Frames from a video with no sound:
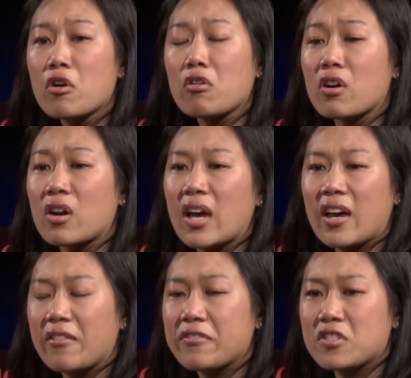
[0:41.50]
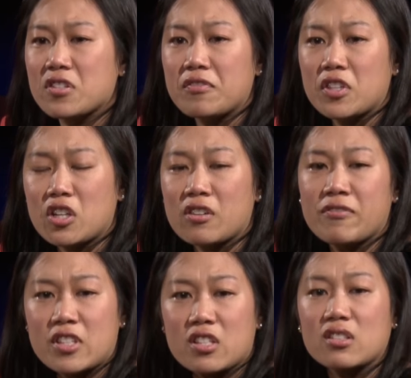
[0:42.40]
or have severe
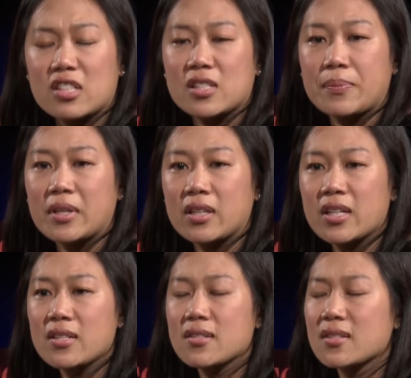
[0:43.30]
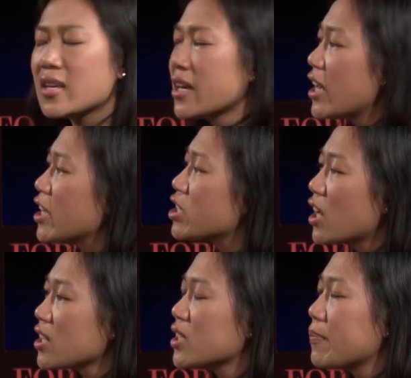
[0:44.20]
physical disabilities. It
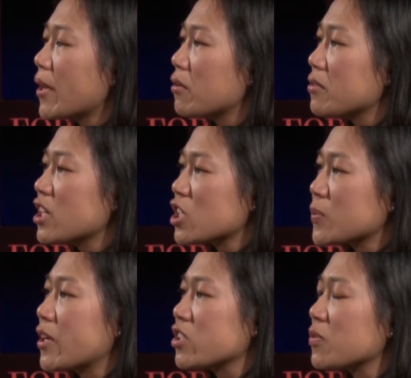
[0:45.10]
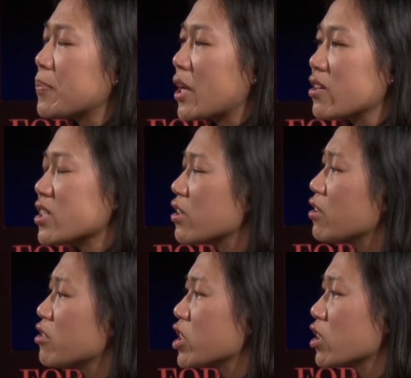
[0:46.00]
talks about the experience of parenting
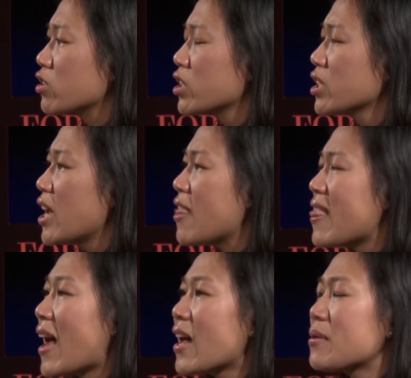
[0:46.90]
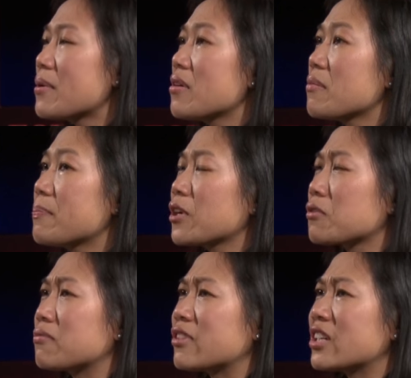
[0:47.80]
those children, and that book
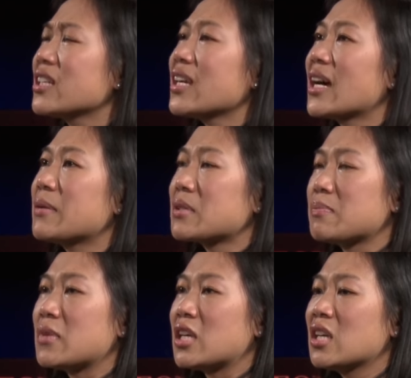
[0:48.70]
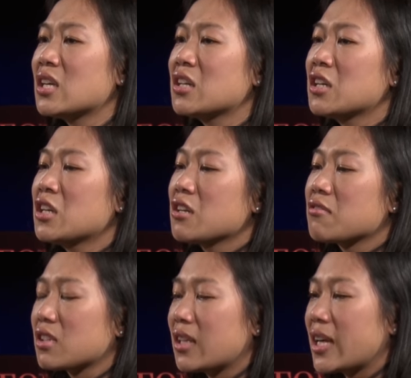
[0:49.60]
really helped me
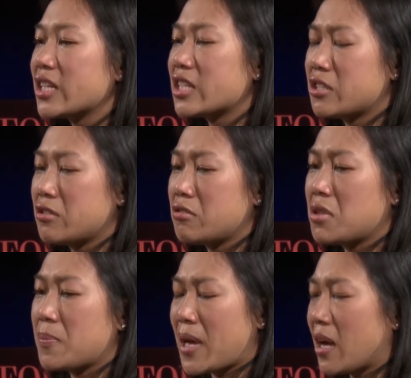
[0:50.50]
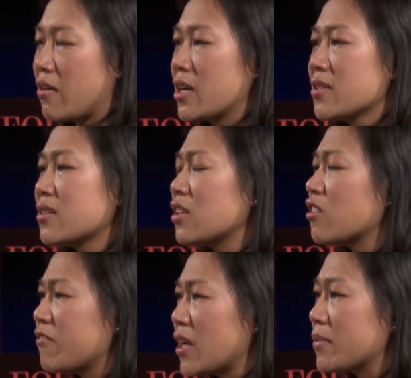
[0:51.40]
relate to the parents and
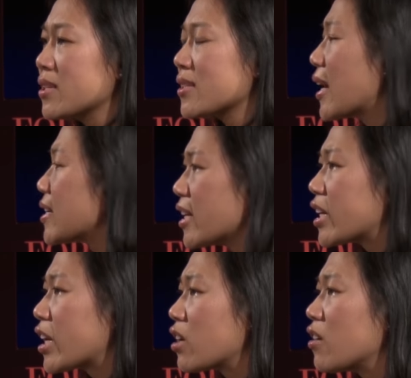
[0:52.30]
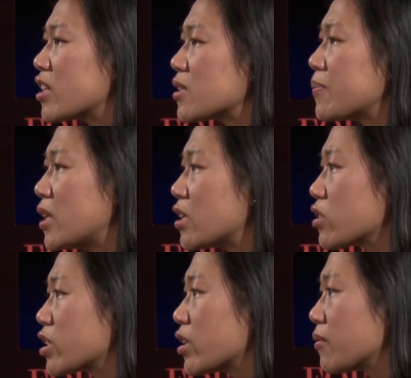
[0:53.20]
the families that I take care of as a
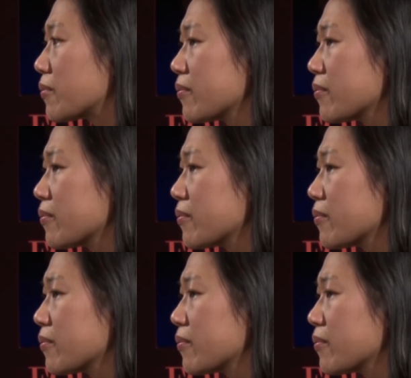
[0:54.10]
pediatrician.